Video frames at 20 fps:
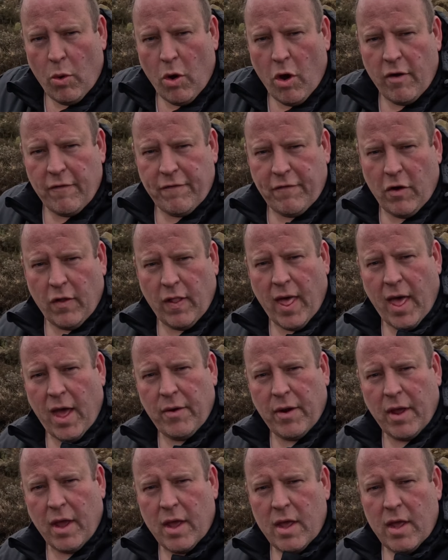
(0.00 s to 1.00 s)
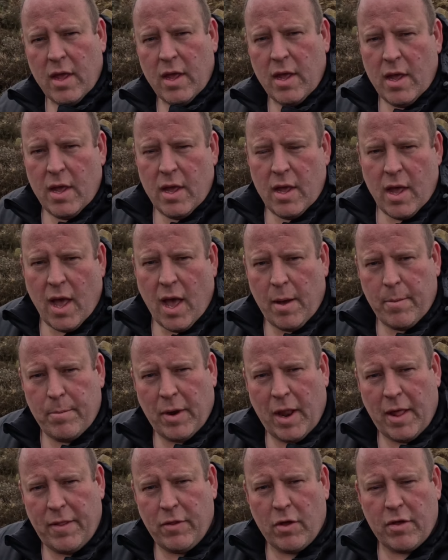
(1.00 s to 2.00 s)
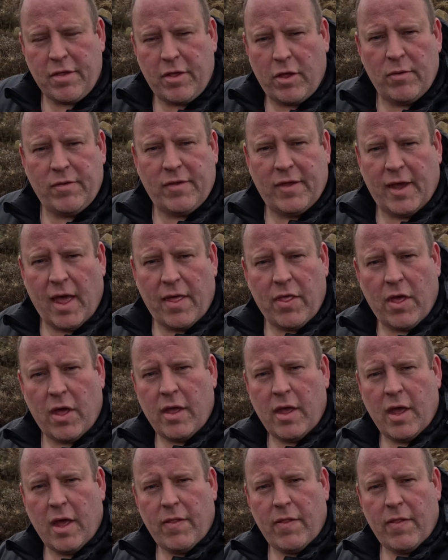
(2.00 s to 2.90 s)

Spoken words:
of waterfall area, and blend those two together.